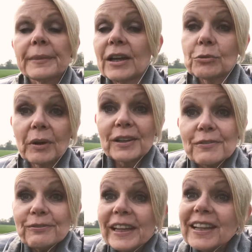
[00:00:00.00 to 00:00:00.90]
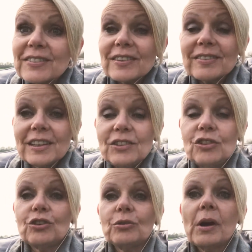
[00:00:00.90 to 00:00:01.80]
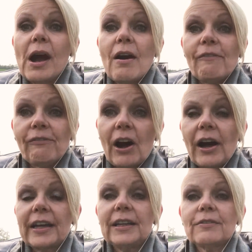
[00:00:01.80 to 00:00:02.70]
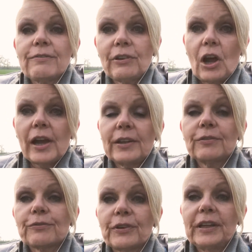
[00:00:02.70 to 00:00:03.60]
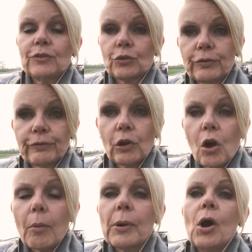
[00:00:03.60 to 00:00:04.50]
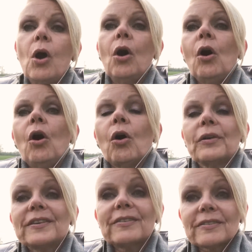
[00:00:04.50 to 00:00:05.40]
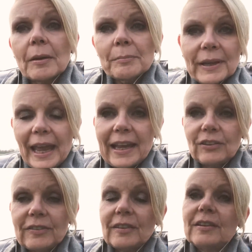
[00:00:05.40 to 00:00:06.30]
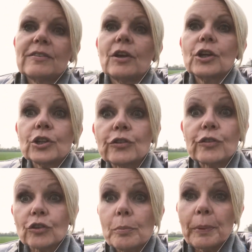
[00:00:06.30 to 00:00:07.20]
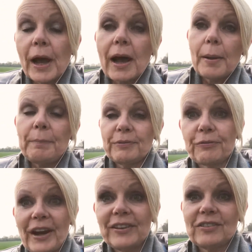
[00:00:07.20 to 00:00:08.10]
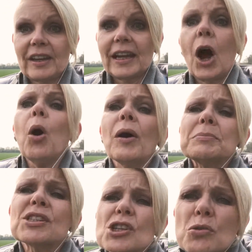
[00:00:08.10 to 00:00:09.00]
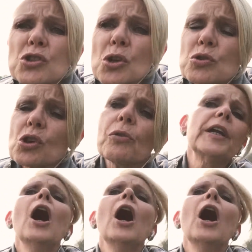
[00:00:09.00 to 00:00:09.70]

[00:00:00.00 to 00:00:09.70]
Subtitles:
That's why it flicks us into fight, flight, freeze or flop, or in some cases, super befriending. Oh, I'm so sorry.